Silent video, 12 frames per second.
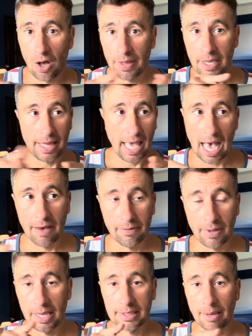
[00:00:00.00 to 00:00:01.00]
they
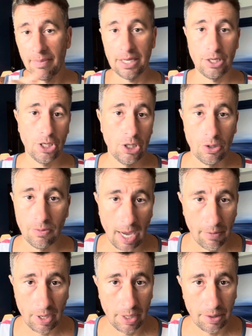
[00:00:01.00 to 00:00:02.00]
have somebody new
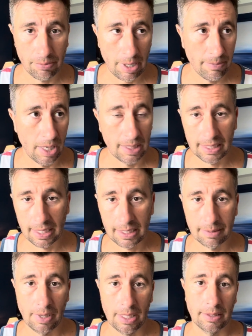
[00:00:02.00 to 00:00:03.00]
every 3 months,
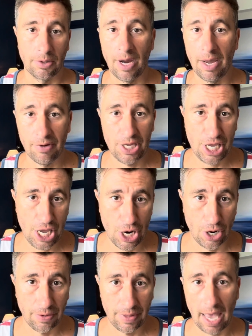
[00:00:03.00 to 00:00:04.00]
6 months, or every
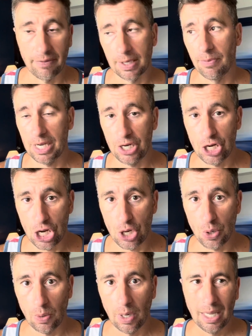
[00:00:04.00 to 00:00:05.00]
year they have somebody
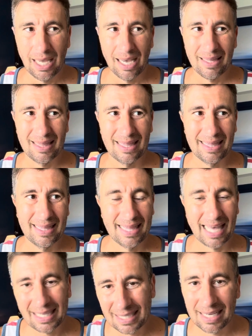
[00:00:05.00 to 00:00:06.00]
new?
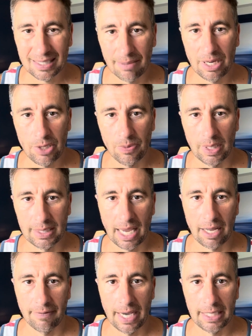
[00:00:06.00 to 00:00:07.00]
That's not somebody you want to take
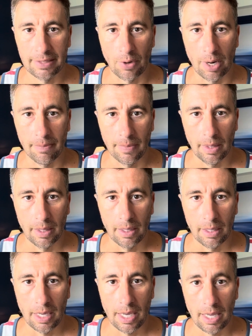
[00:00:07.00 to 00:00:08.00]
advice from.
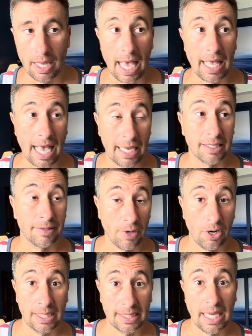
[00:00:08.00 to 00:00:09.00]
As
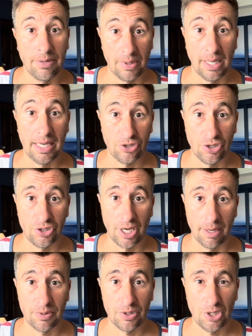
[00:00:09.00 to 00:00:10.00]
far as in
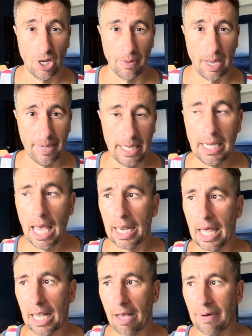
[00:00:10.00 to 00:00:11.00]
relationships, you know what I mean?
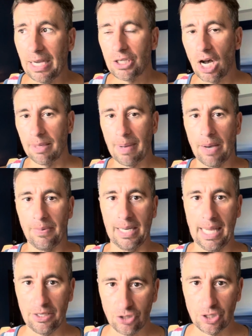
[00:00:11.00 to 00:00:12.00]
Like if I talked about
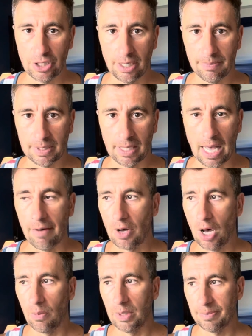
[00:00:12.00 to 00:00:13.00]
relationships, I've
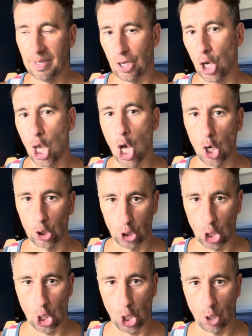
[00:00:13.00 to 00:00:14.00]
always been a long
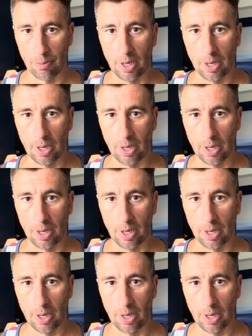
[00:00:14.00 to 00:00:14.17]
term.